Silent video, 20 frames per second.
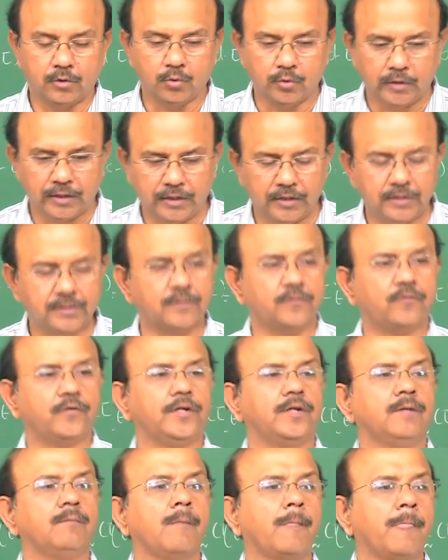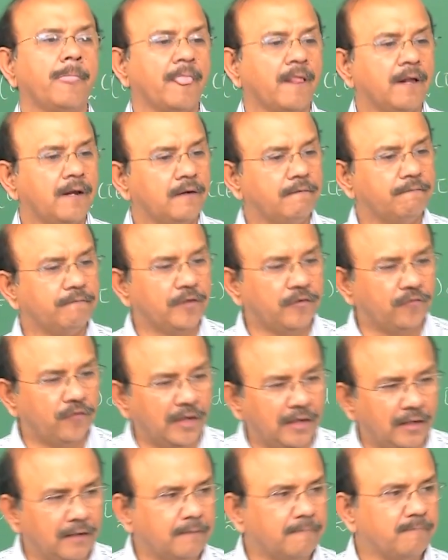degrees of freedom. We
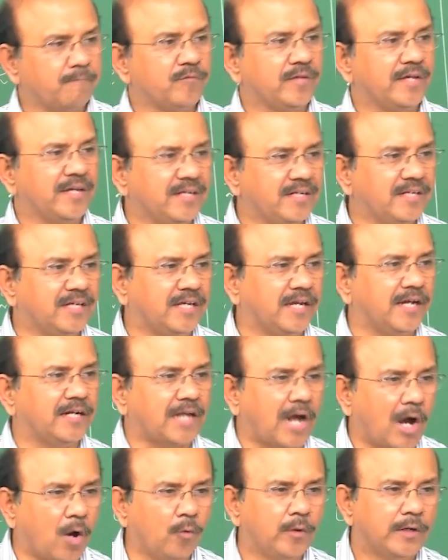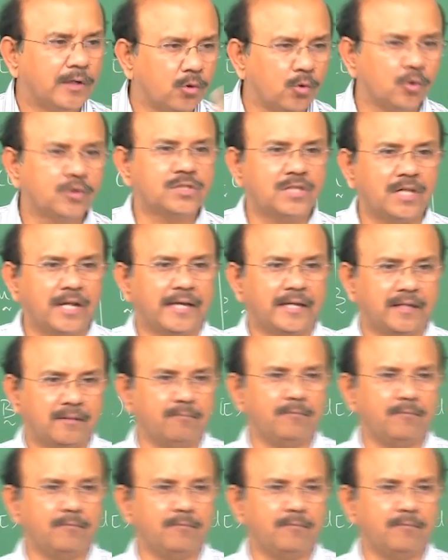will indicate how it looks like,